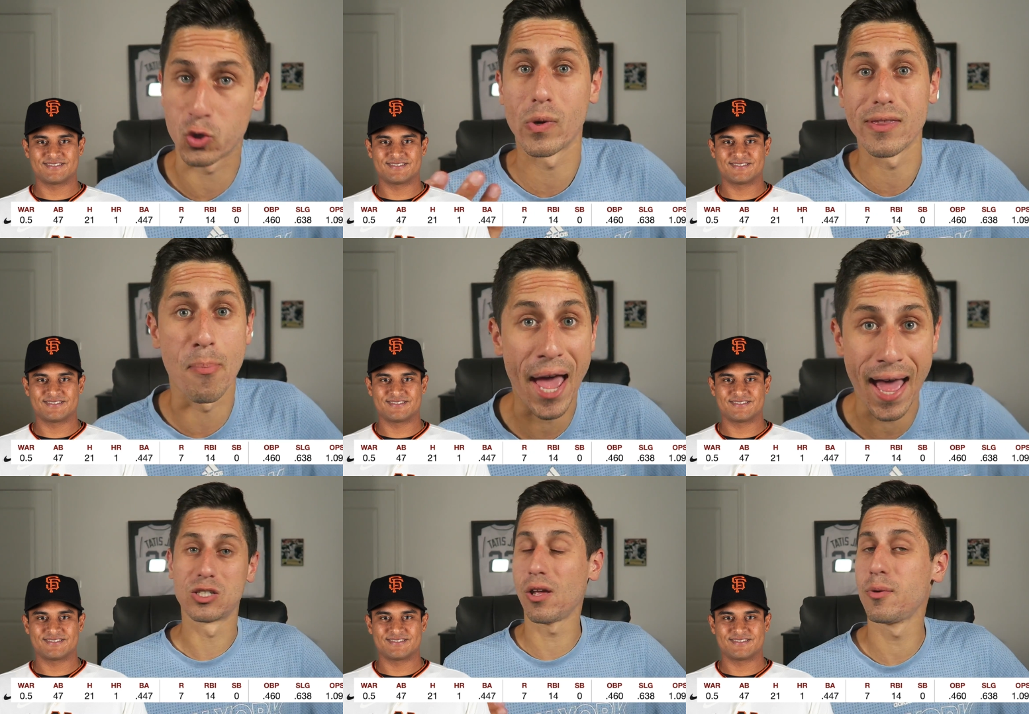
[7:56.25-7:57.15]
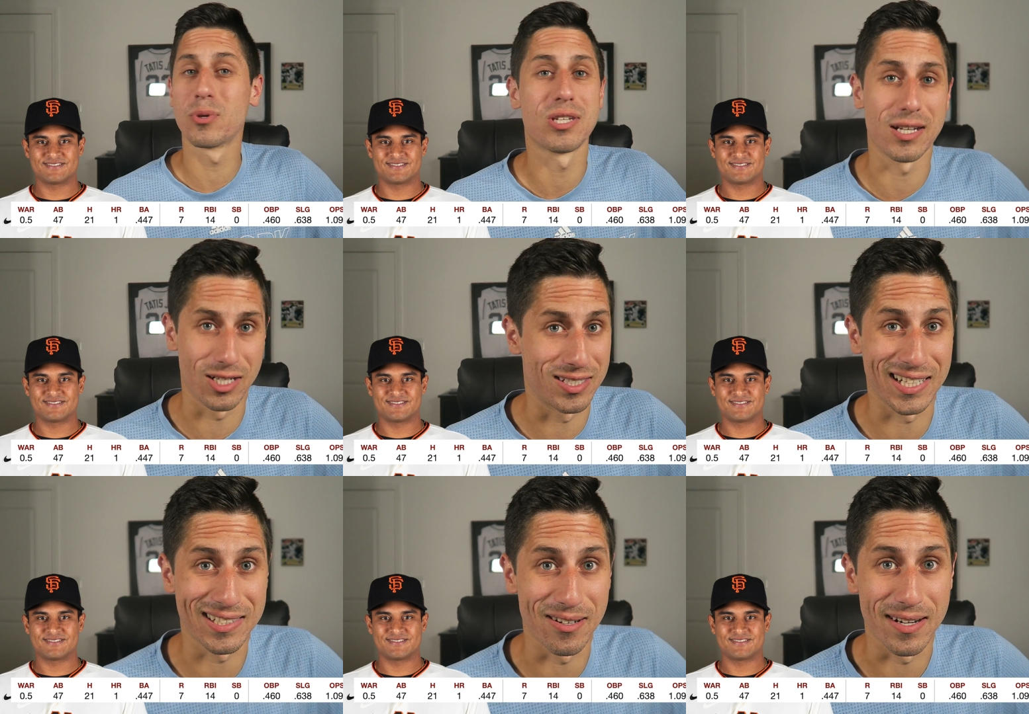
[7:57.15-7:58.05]
Speaker 1: Swing the bat. Slugging percentage is
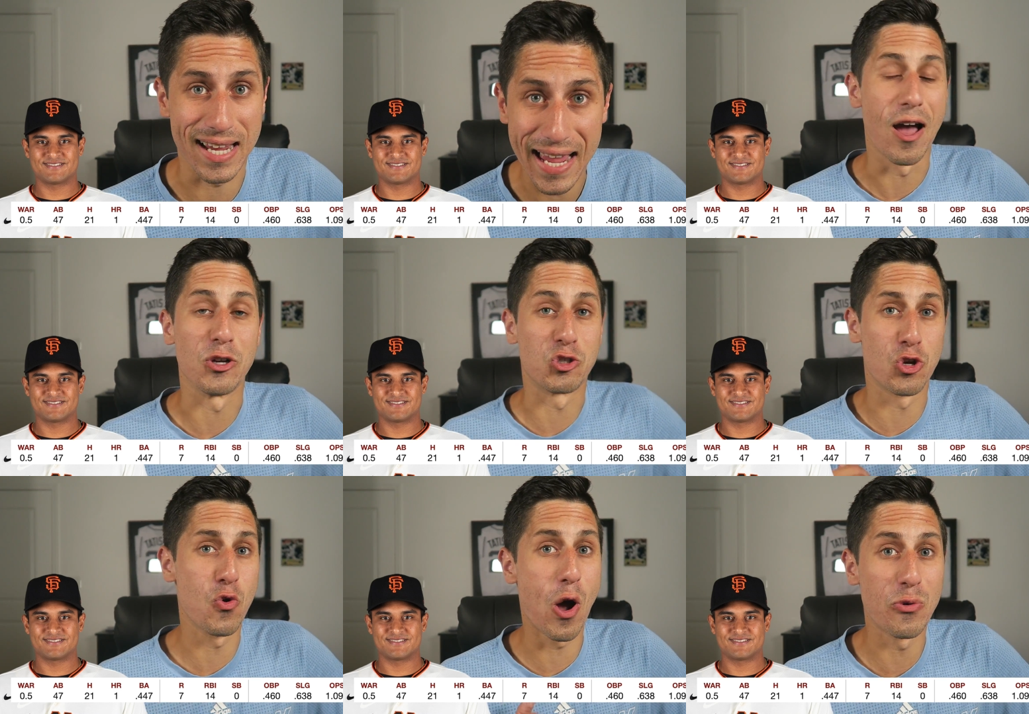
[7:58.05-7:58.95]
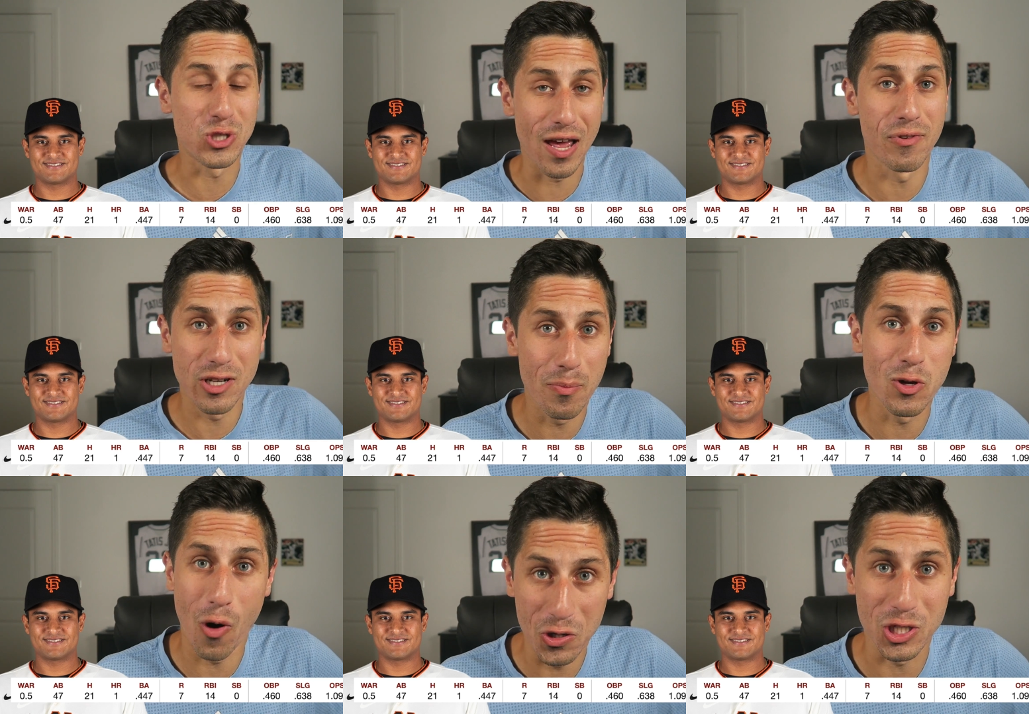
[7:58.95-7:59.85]
638, a 207
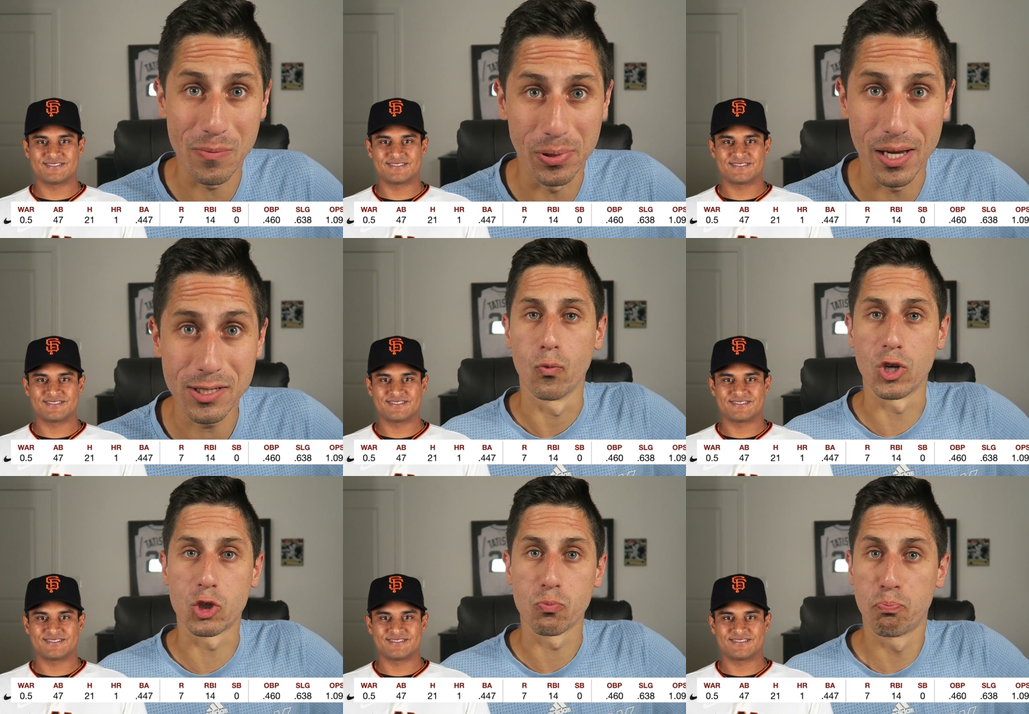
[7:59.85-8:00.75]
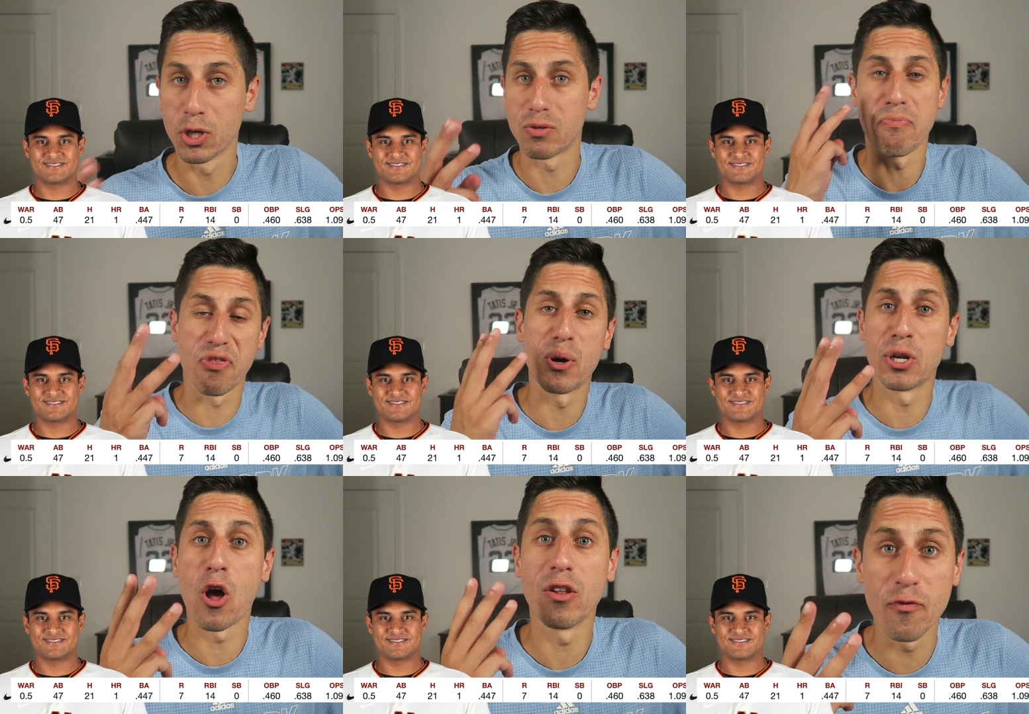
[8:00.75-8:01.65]
WRC+, which puts him 3rd
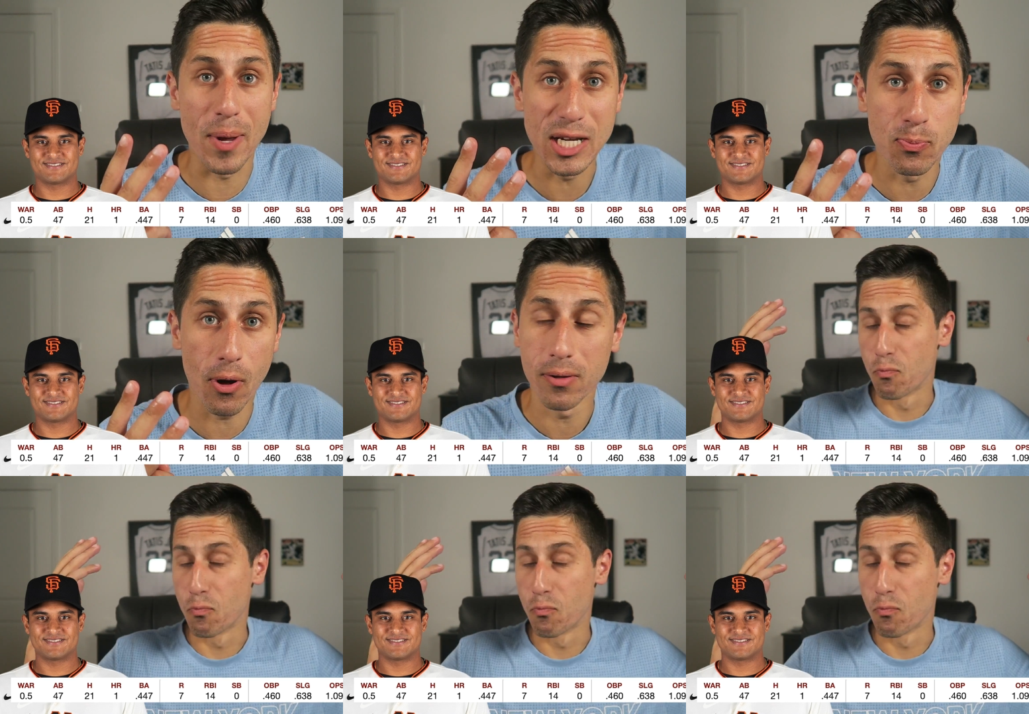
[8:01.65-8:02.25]
in all of baseball.